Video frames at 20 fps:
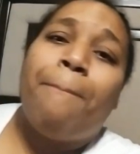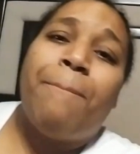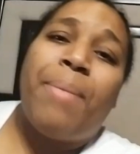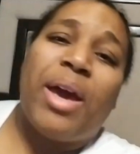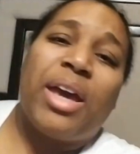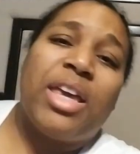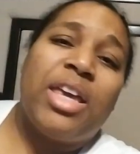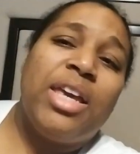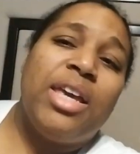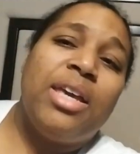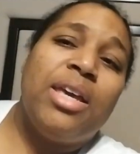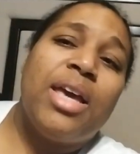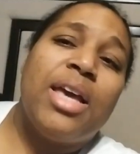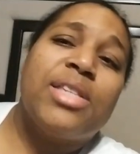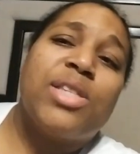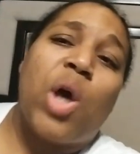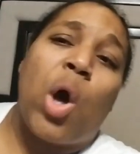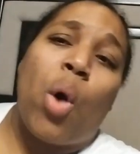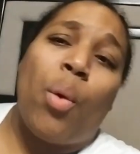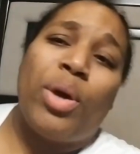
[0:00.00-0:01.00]
Becky
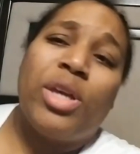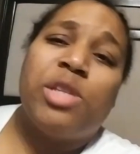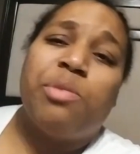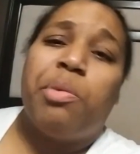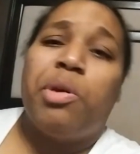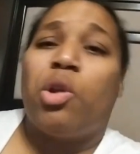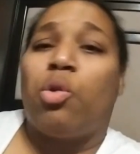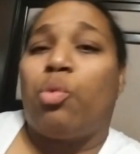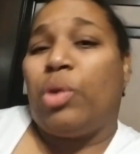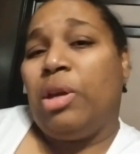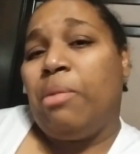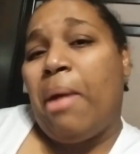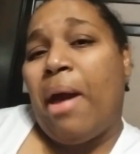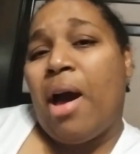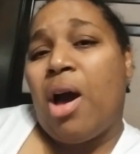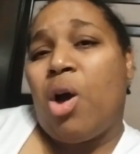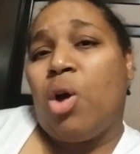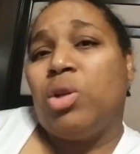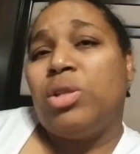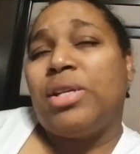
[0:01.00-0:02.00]
has always a
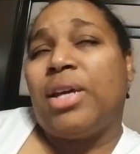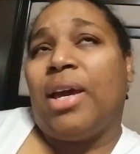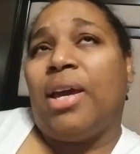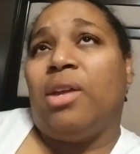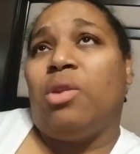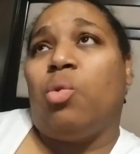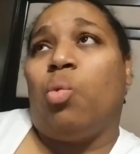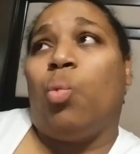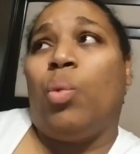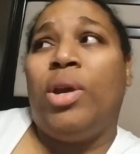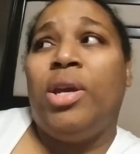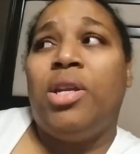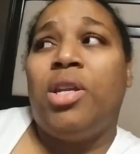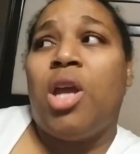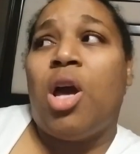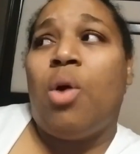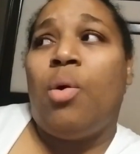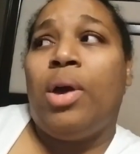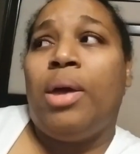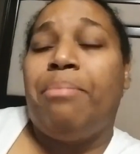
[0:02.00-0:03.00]
rebound, and we
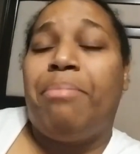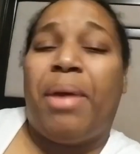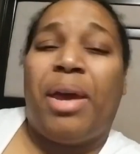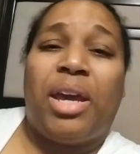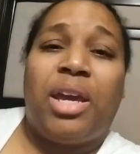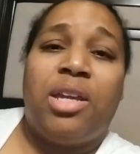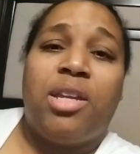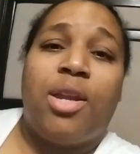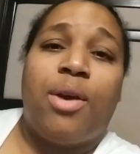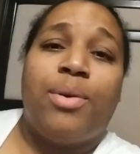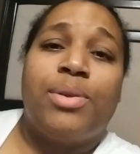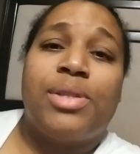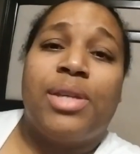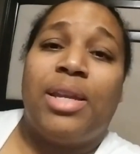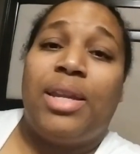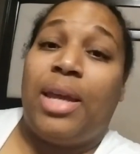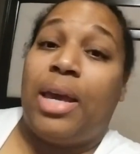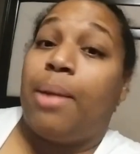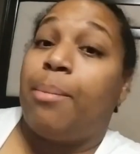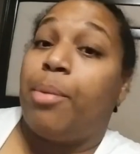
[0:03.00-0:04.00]
know it, Becky knows
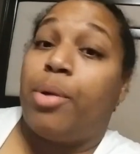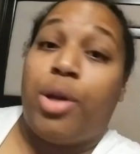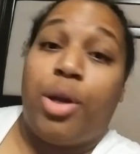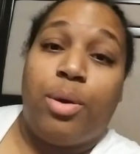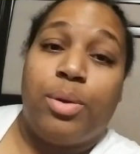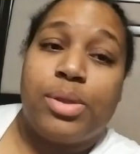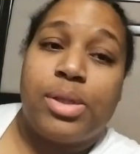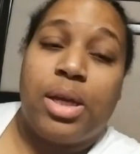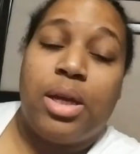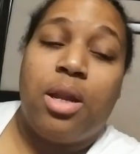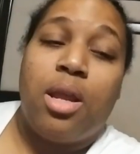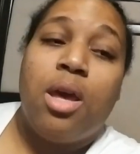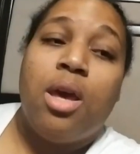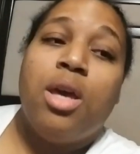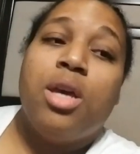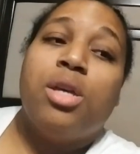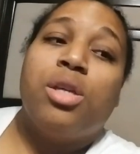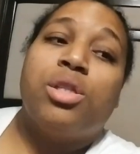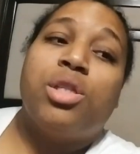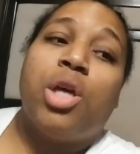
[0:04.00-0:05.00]
it, and Amber knows it.
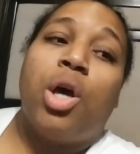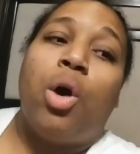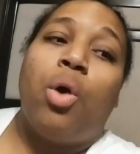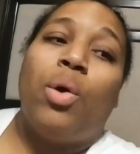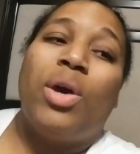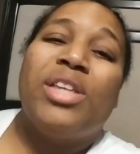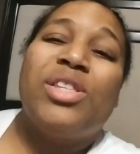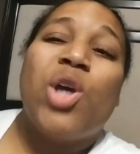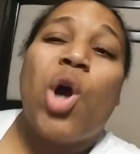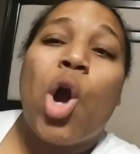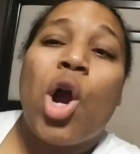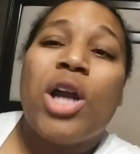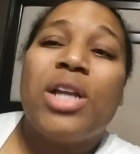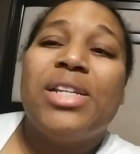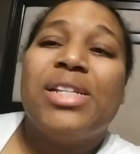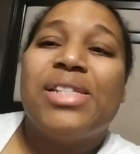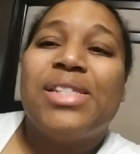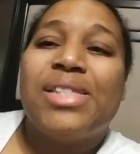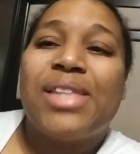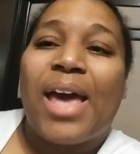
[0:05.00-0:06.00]
So it's
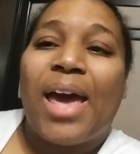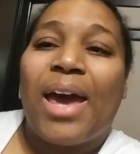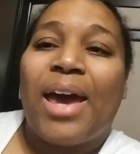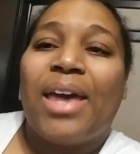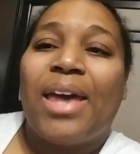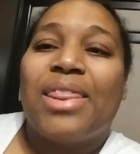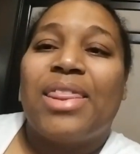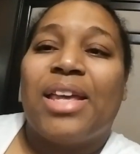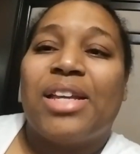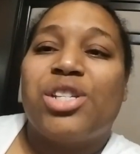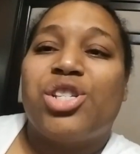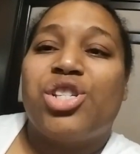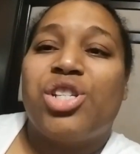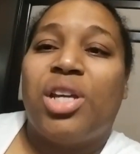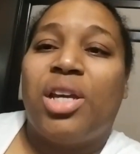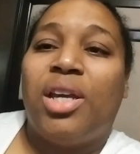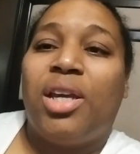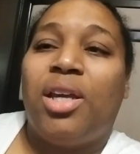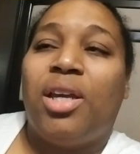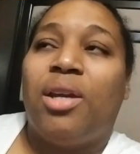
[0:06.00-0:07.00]
hard to say that
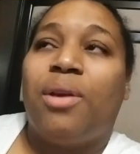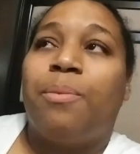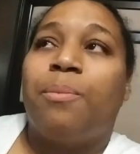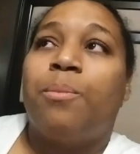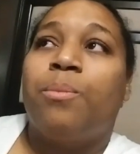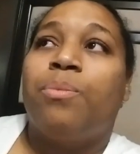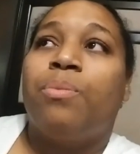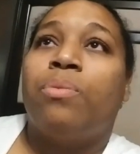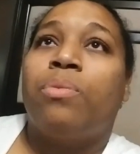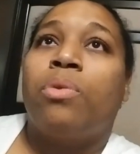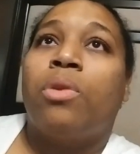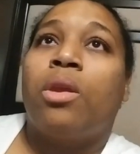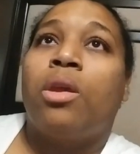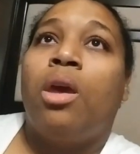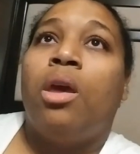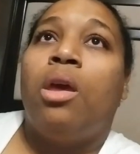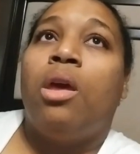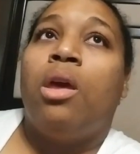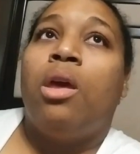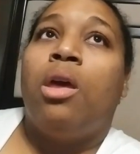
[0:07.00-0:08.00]
she
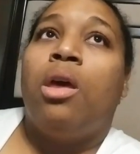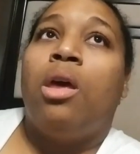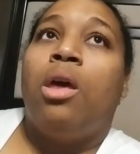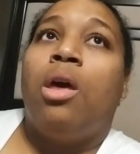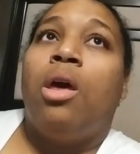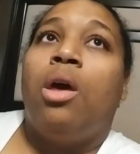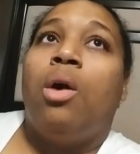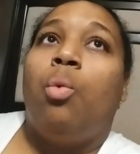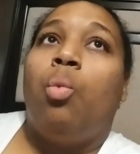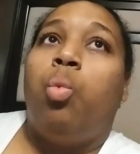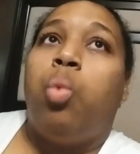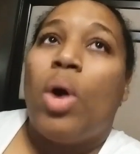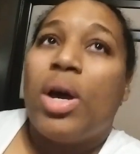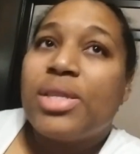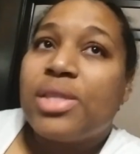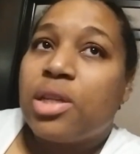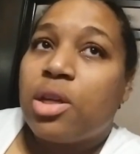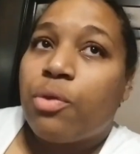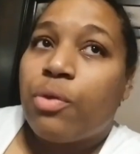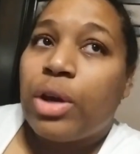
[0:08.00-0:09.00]

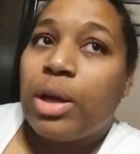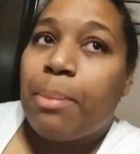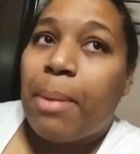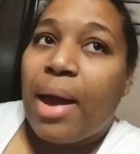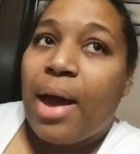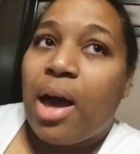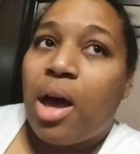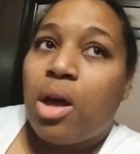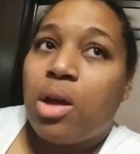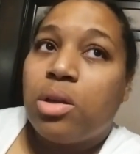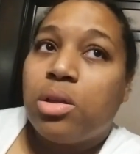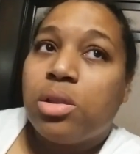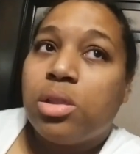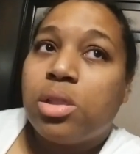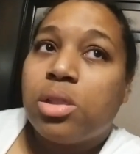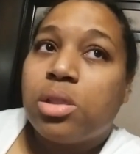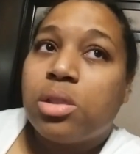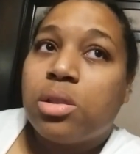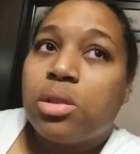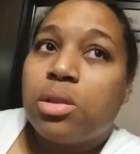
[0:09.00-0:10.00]
wasn't a
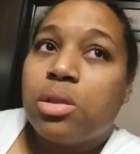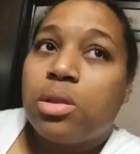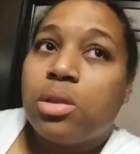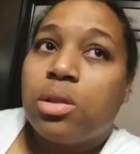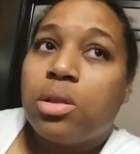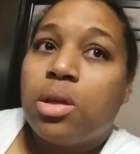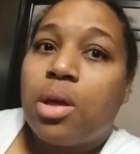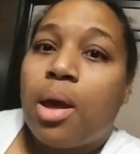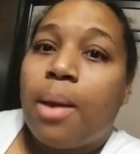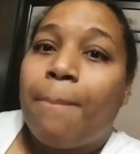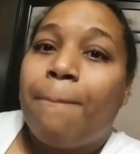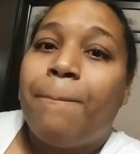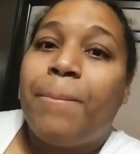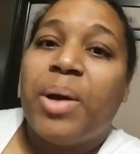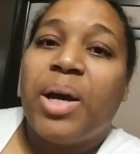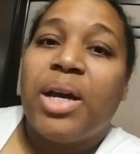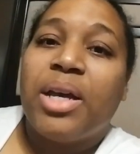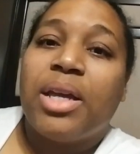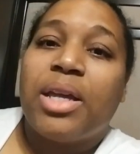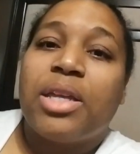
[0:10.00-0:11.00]
rebound,
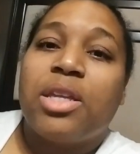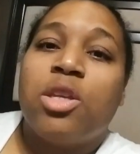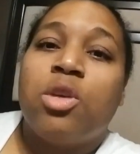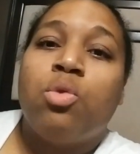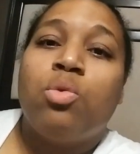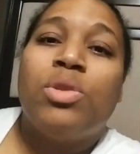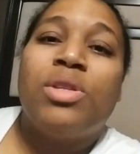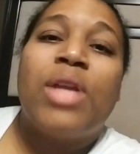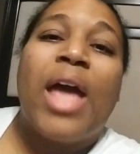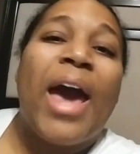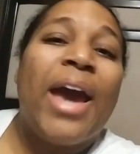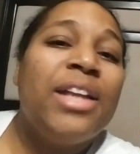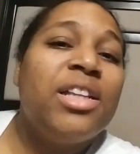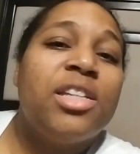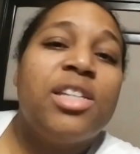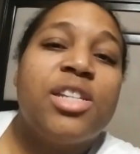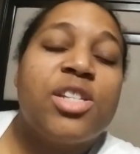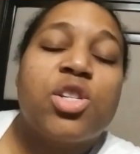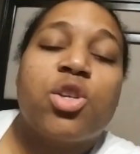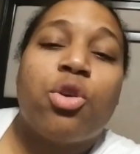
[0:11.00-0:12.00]
but you take
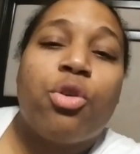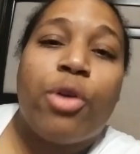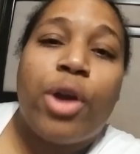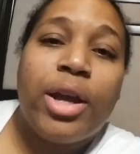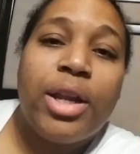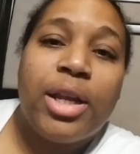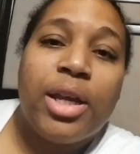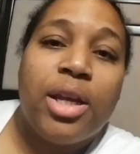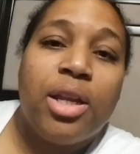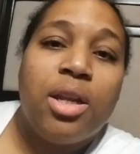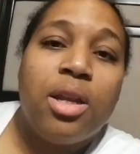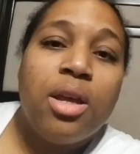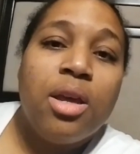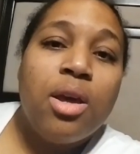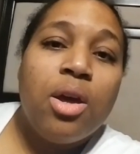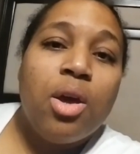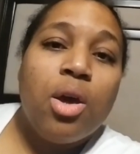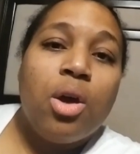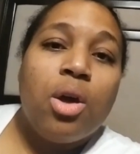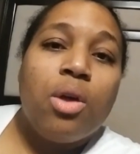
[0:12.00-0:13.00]
the discredit
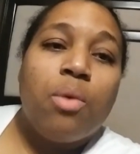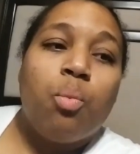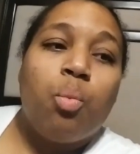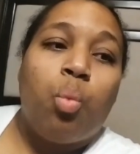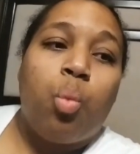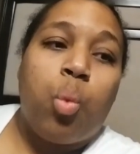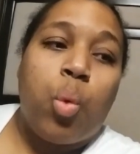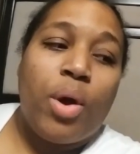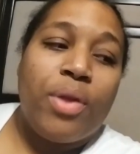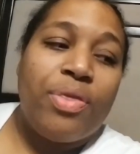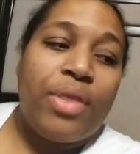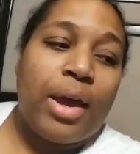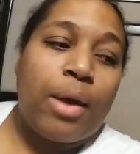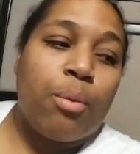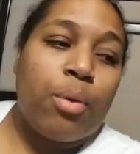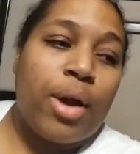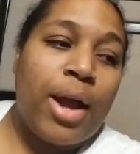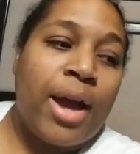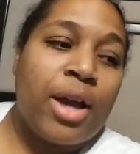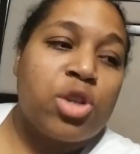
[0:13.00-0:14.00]
when they
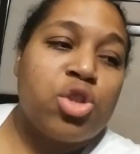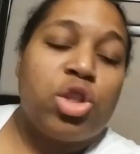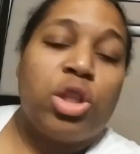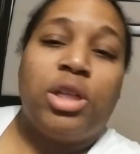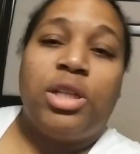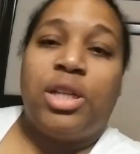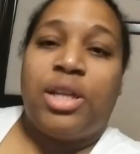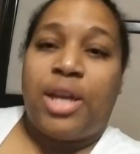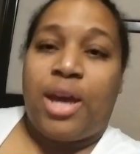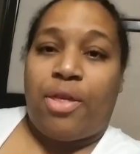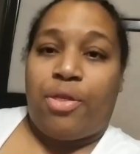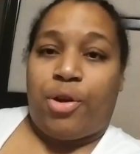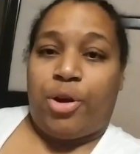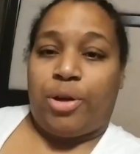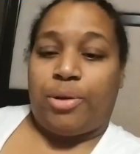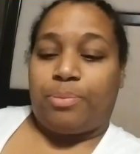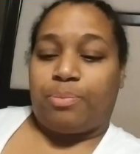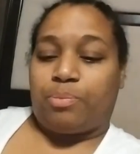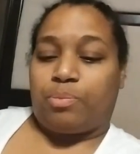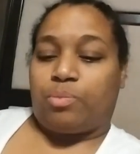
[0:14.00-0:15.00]
were actually
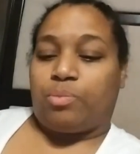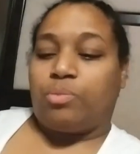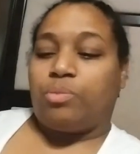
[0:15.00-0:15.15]
together.